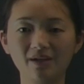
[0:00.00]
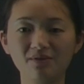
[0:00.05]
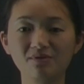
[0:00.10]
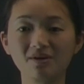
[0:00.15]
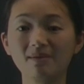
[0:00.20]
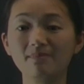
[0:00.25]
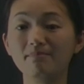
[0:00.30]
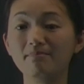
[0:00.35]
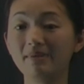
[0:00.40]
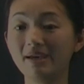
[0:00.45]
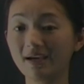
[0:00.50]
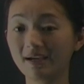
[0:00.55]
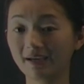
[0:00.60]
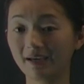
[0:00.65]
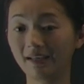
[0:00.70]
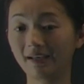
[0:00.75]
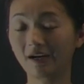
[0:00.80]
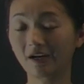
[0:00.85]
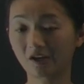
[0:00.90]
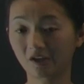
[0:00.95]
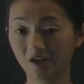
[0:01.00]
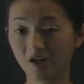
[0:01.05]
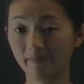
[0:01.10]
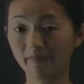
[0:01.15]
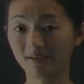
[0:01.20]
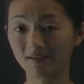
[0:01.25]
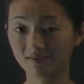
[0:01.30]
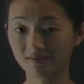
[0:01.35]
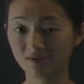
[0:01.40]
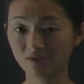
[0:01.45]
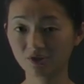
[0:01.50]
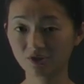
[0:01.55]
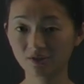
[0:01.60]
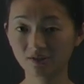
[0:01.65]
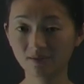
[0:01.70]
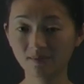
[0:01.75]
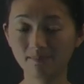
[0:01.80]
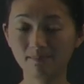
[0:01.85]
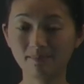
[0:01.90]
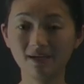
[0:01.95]
you can make an economic
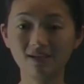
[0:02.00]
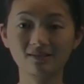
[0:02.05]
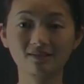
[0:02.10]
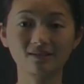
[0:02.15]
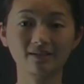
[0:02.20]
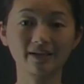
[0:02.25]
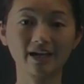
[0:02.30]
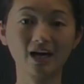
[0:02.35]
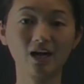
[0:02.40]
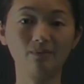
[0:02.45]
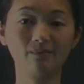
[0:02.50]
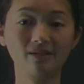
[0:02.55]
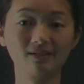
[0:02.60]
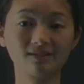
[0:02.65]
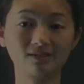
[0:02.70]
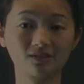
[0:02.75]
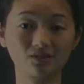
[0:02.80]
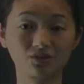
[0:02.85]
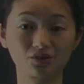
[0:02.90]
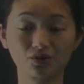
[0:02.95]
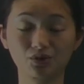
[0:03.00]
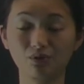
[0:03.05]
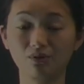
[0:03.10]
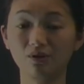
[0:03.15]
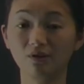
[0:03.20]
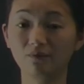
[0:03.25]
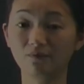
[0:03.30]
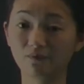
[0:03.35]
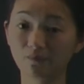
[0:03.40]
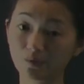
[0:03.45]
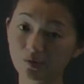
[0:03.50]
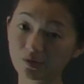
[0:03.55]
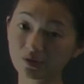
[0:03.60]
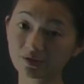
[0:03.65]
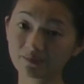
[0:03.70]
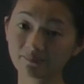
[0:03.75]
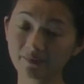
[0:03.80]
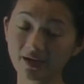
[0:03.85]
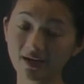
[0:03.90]
decision based on how many sensors you can afford,